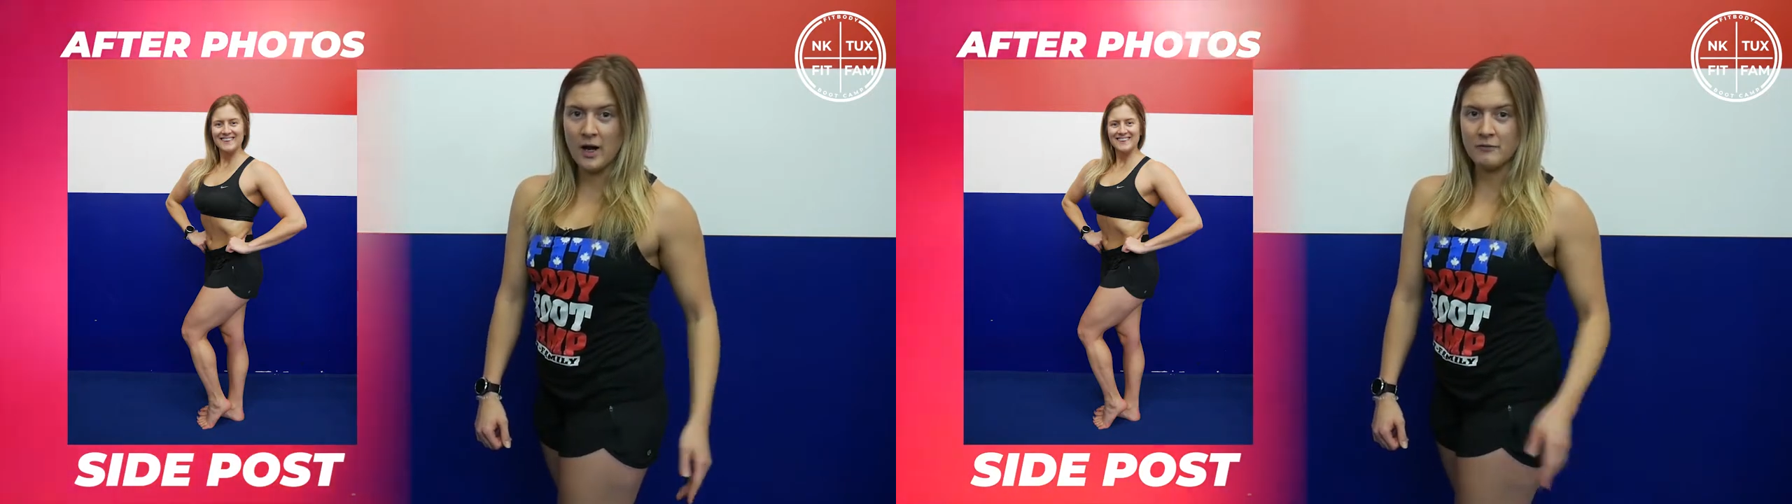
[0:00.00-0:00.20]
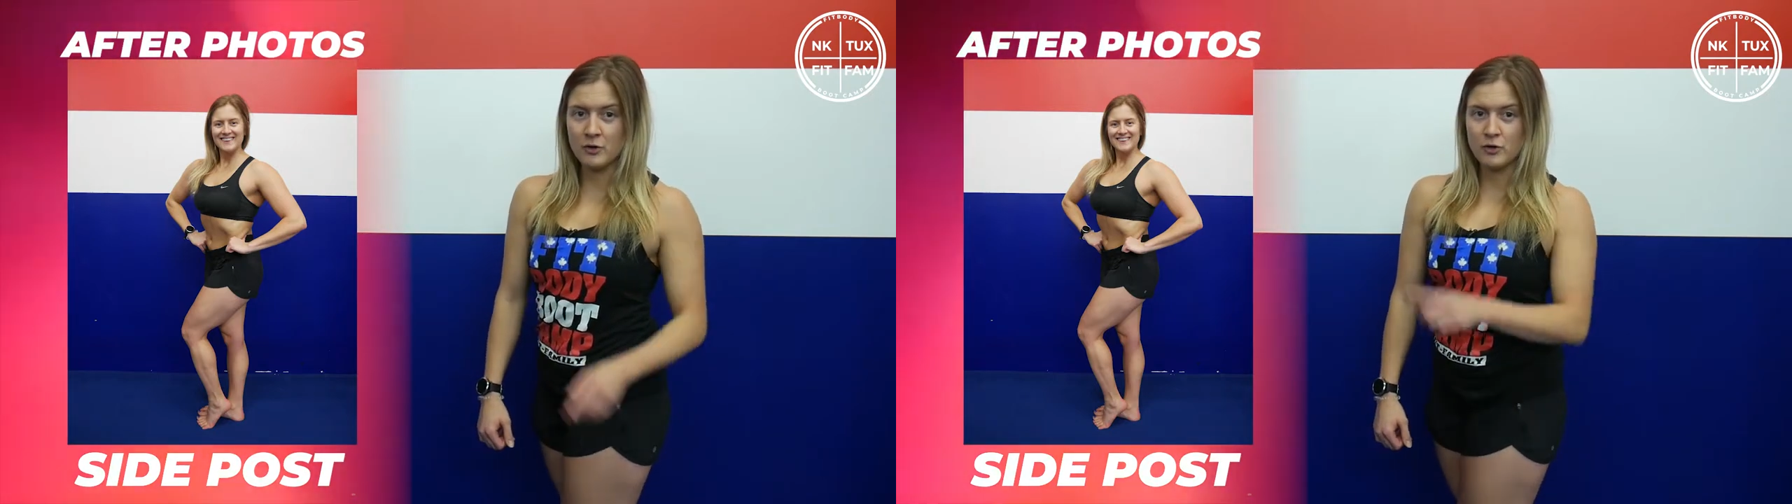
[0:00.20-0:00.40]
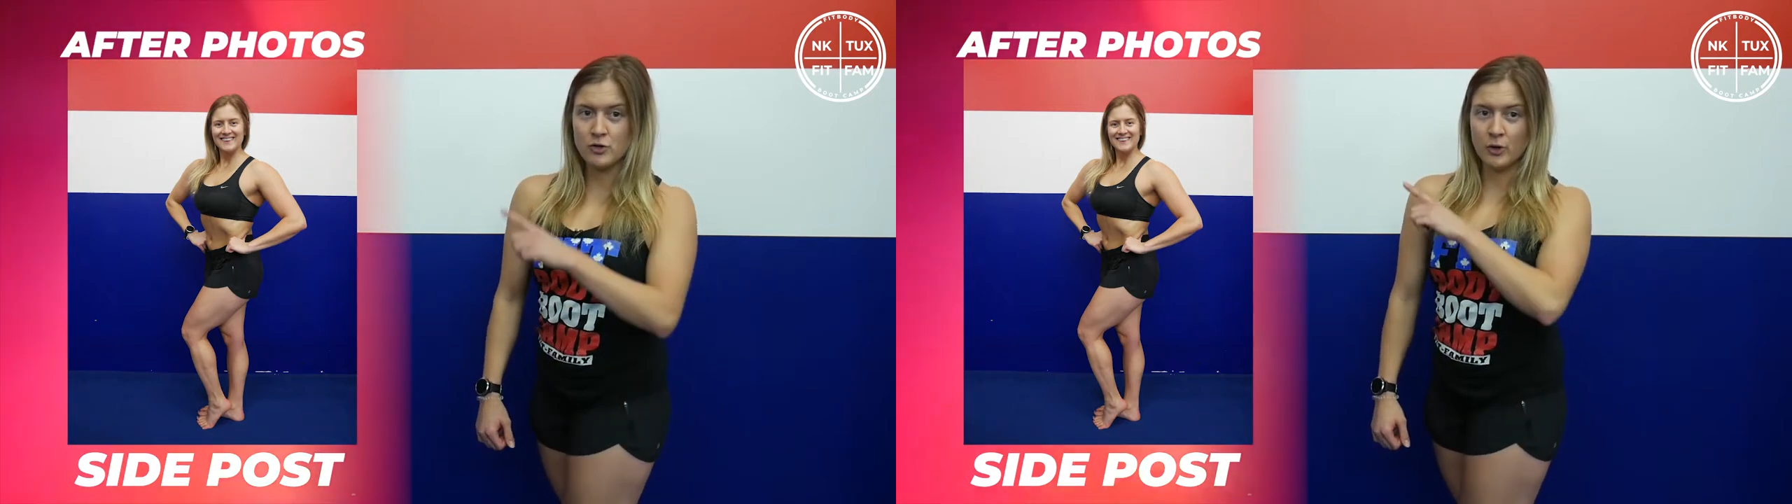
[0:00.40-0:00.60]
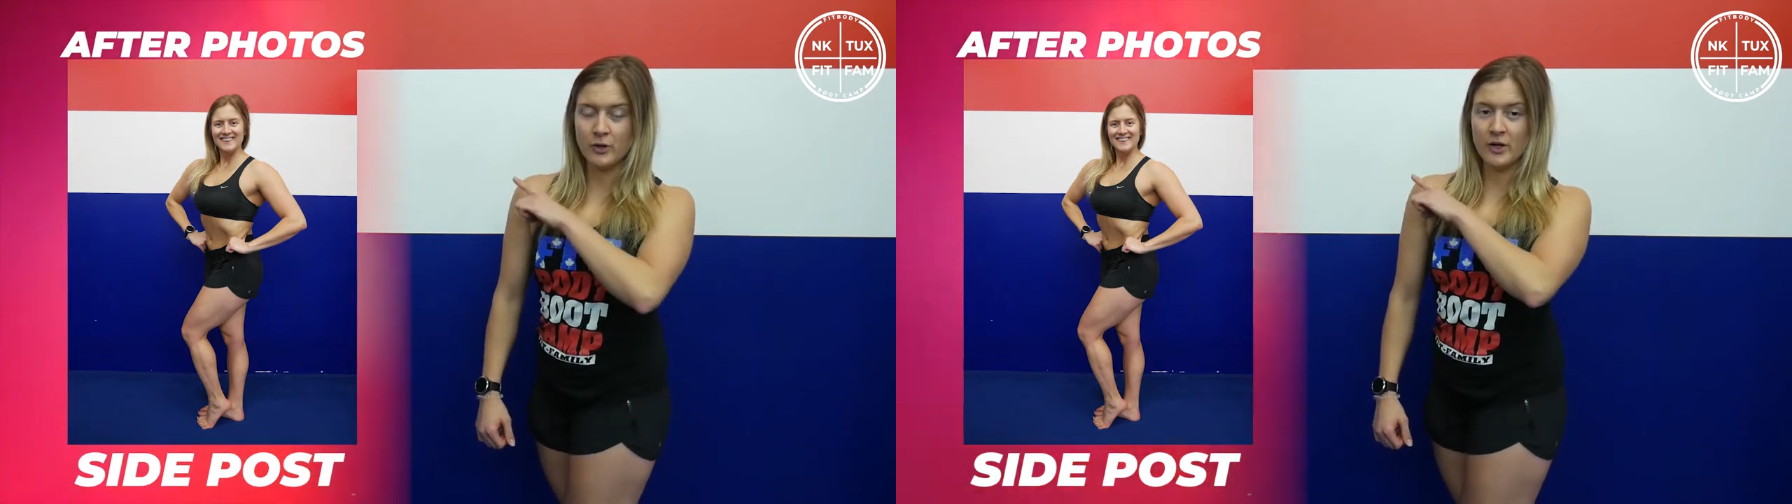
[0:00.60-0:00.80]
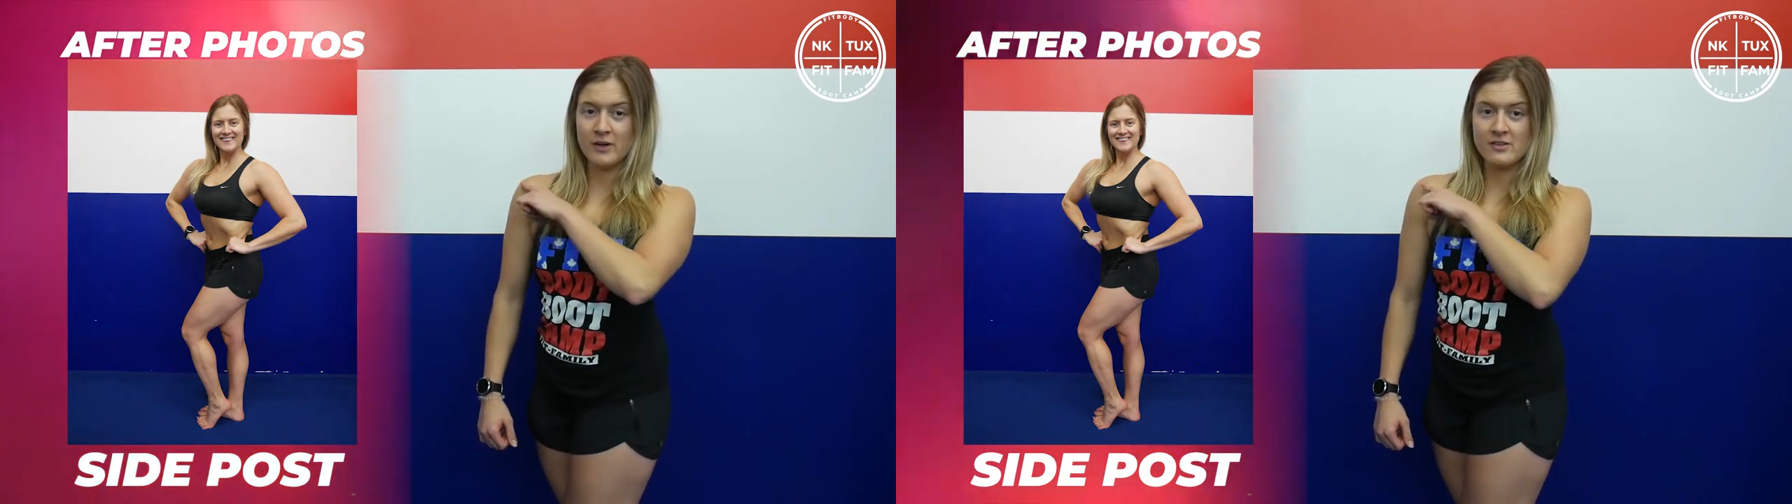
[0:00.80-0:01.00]
off those
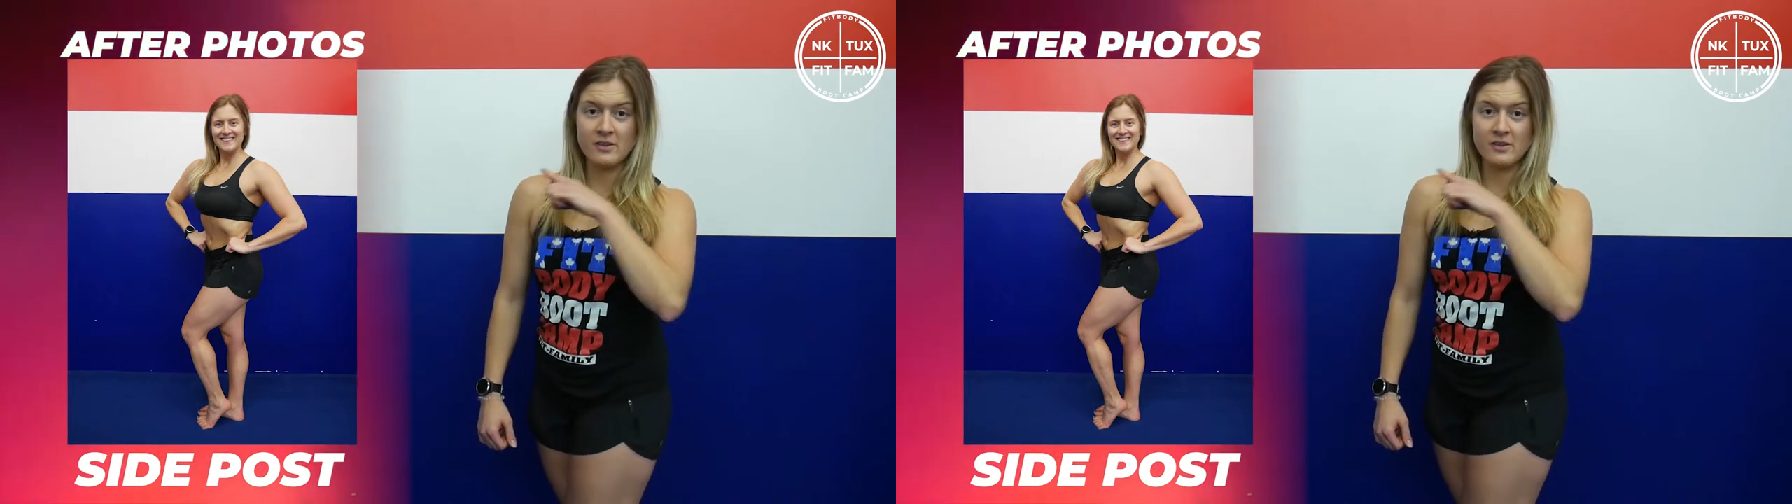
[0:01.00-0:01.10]
shoulders